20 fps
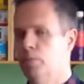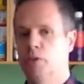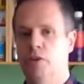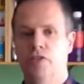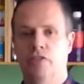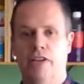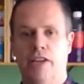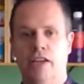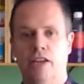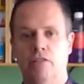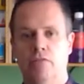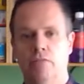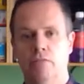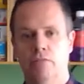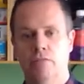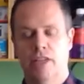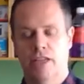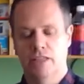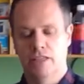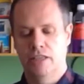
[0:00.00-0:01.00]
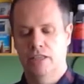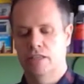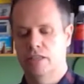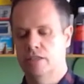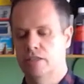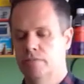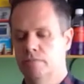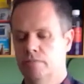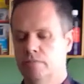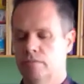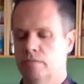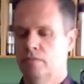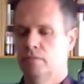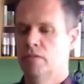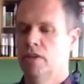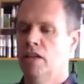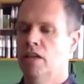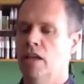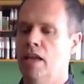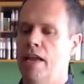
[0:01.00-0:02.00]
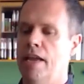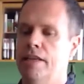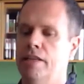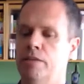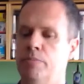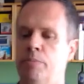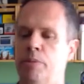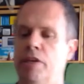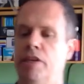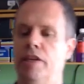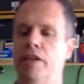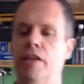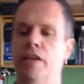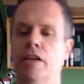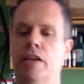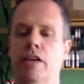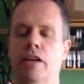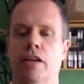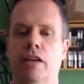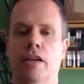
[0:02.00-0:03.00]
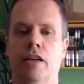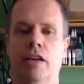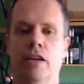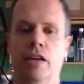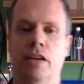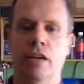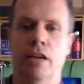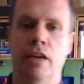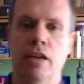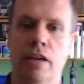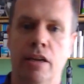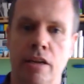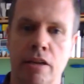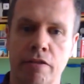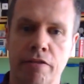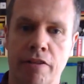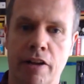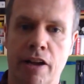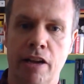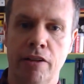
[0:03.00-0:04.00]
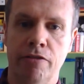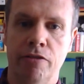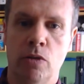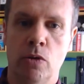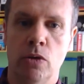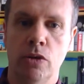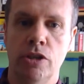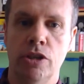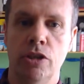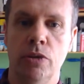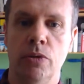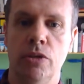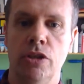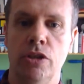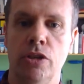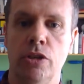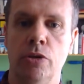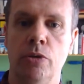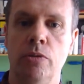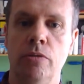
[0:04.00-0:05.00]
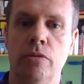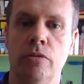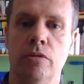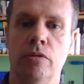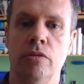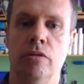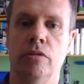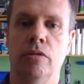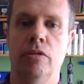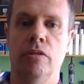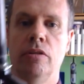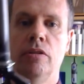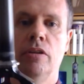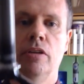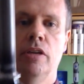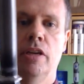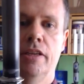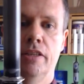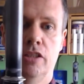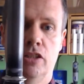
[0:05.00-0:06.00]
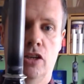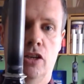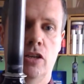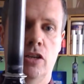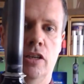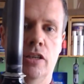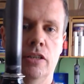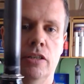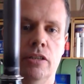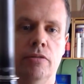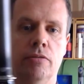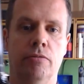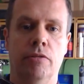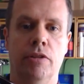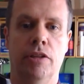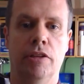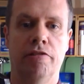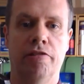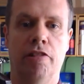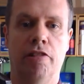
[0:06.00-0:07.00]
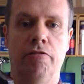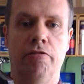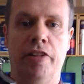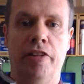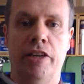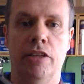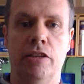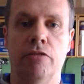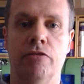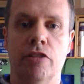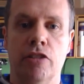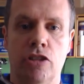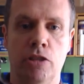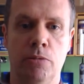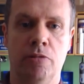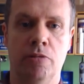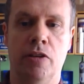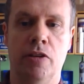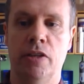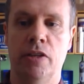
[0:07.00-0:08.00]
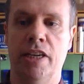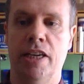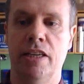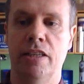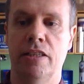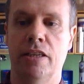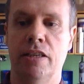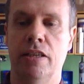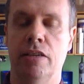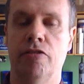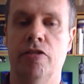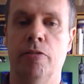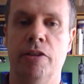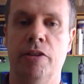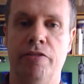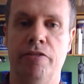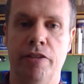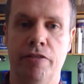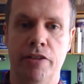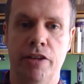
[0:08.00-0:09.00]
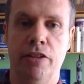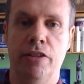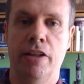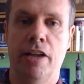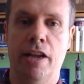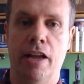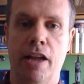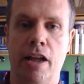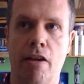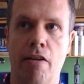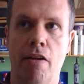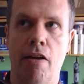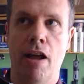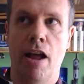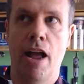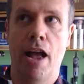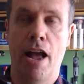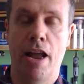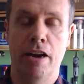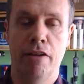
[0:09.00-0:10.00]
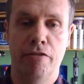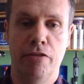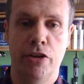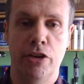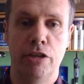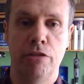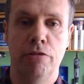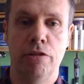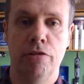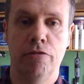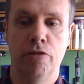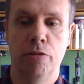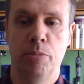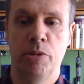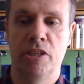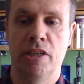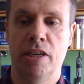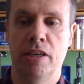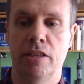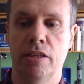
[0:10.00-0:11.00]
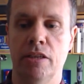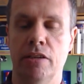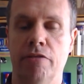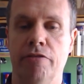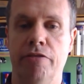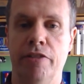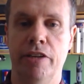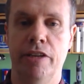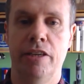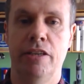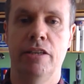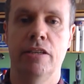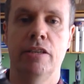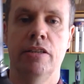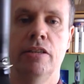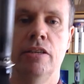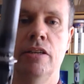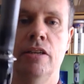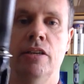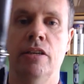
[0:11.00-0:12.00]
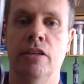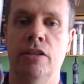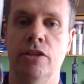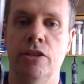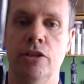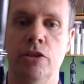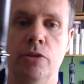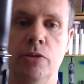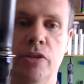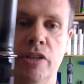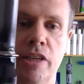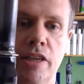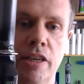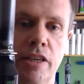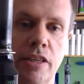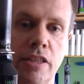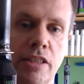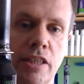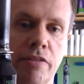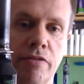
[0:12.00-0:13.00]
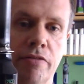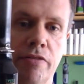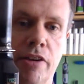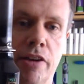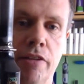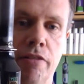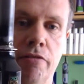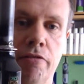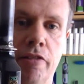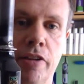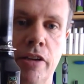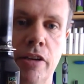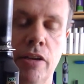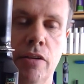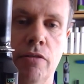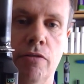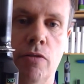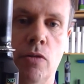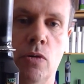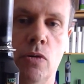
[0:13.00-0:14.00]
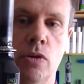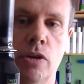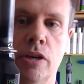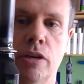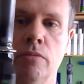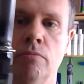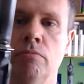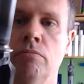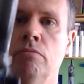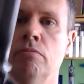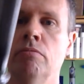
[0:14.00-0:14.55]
But for now, that's it. SB 5422 has started with the crown race for the Super Record headset from the 50th anniversary group set fitted to the 753 fork.